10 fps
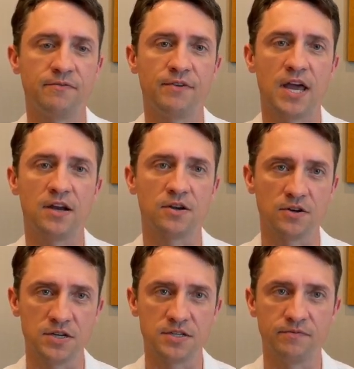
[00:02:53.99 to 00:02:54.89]
fatty or
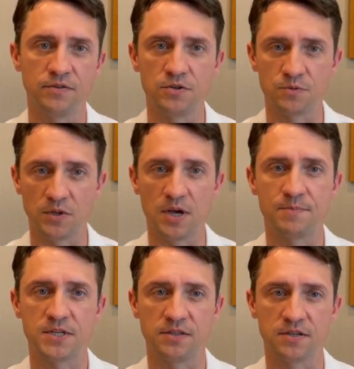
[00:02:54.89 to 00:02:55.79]
greasy foods will
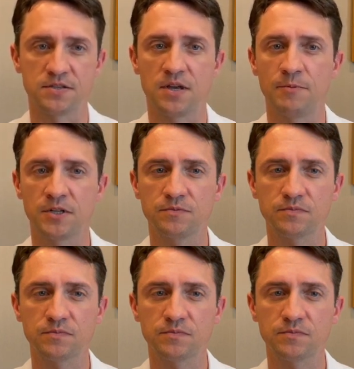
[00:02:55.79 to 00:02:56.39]
upset their stomach,